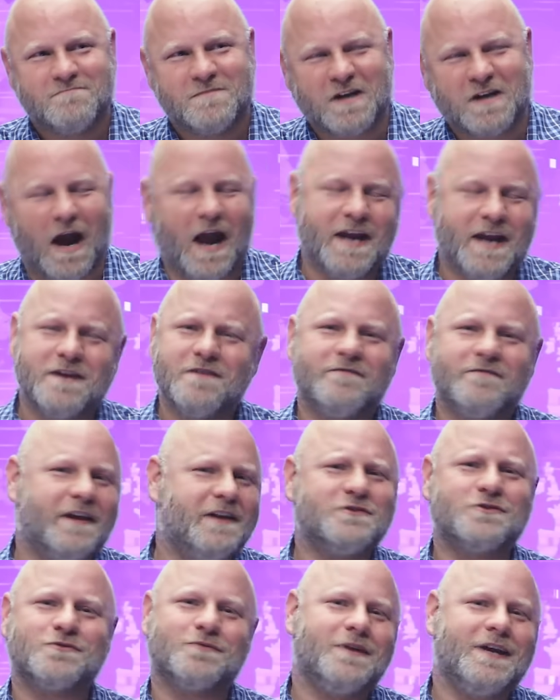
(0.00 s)
kind of
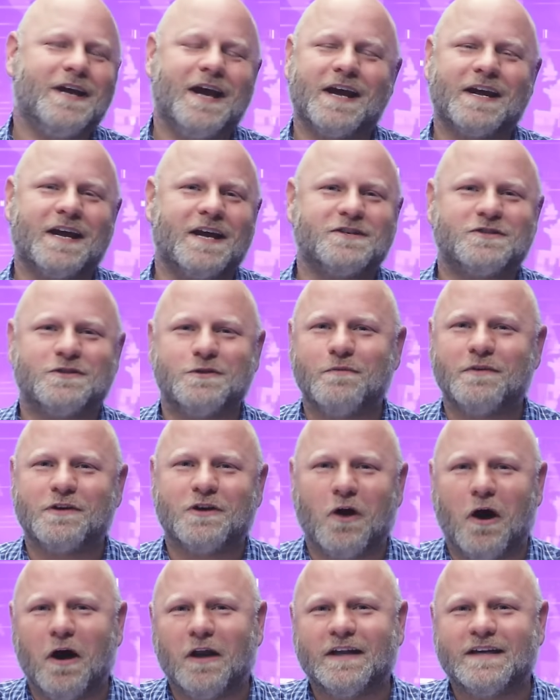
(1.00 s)
injury, I guess you would
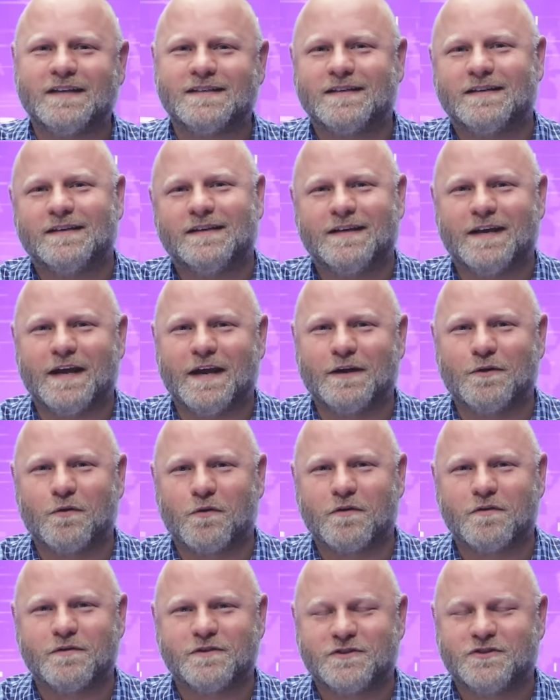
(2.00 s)
call it, in
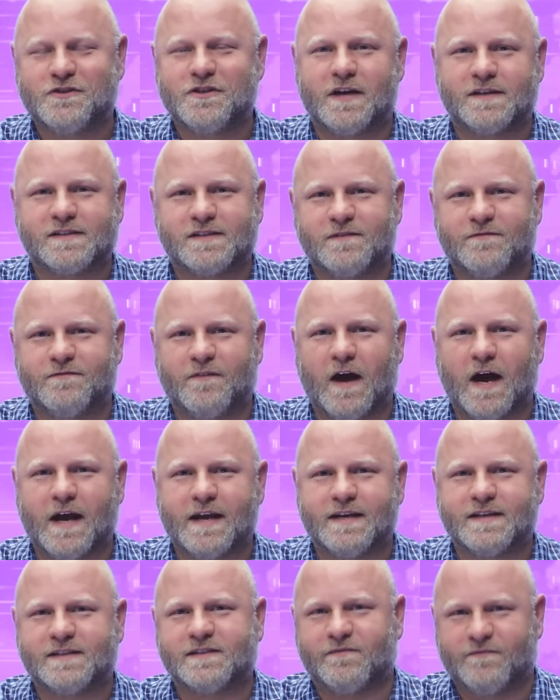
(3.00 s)
order to
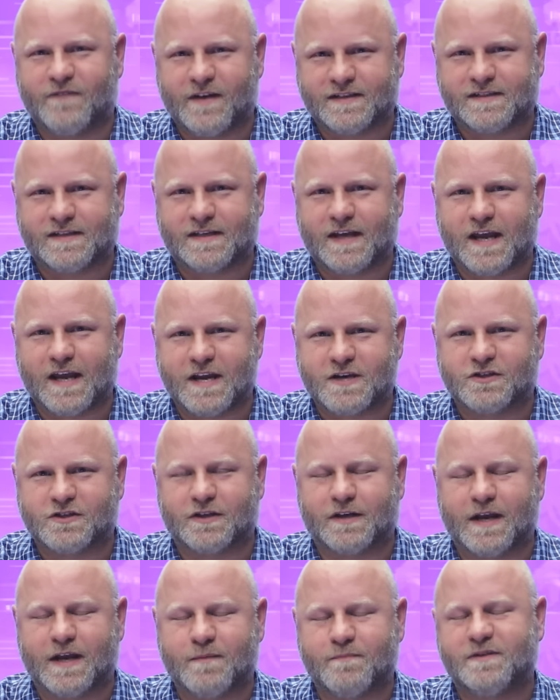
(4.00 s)
justify his
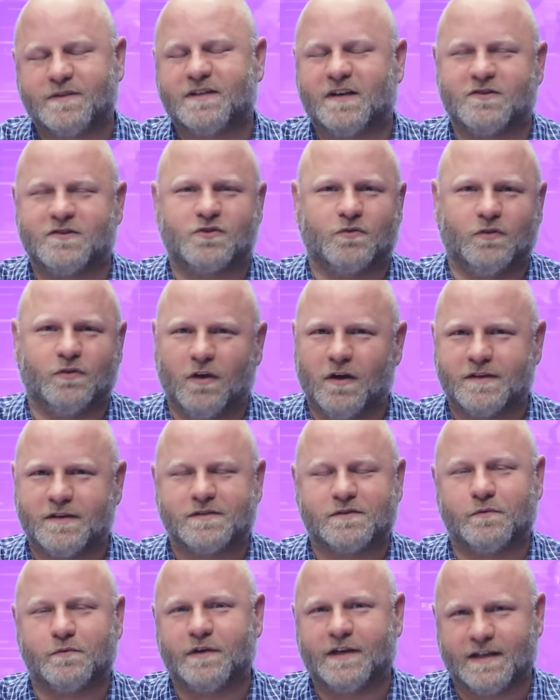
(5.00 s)
investigation and potential
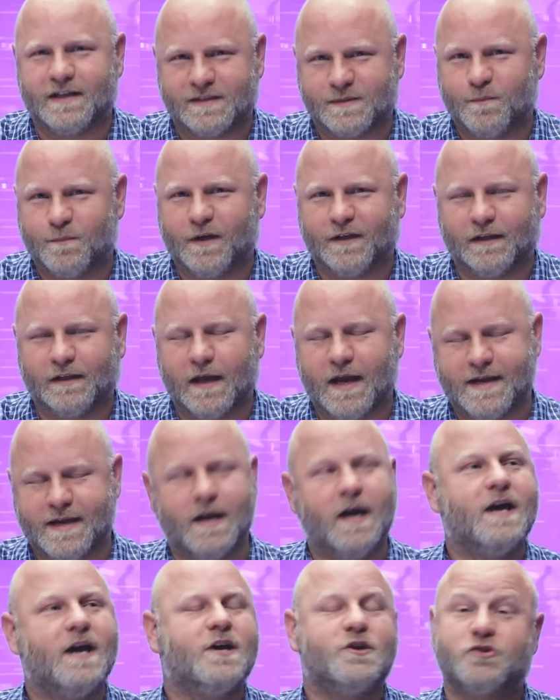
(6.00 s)
lawsuit against Bud Light.
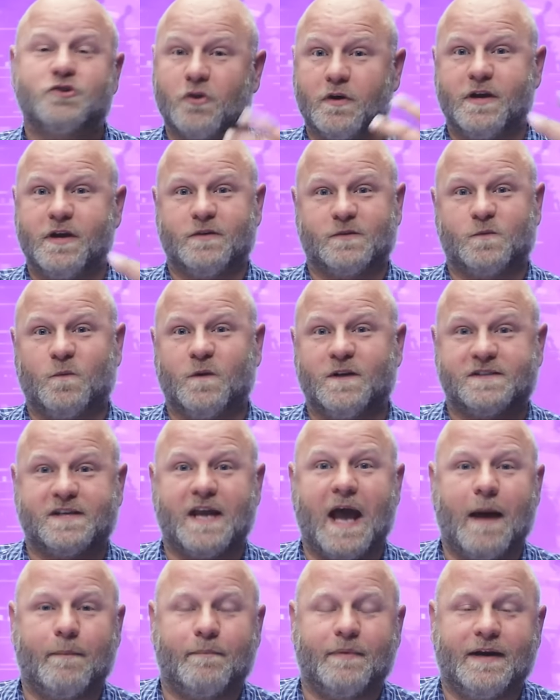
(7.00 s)
So here's what's
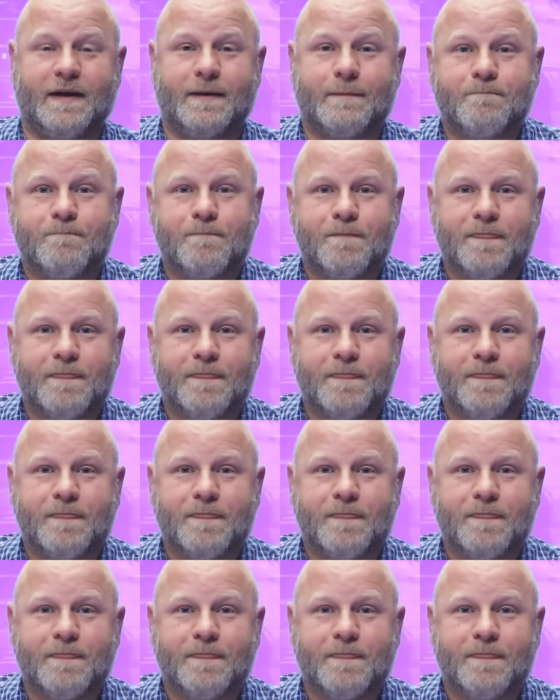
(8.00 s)
happening.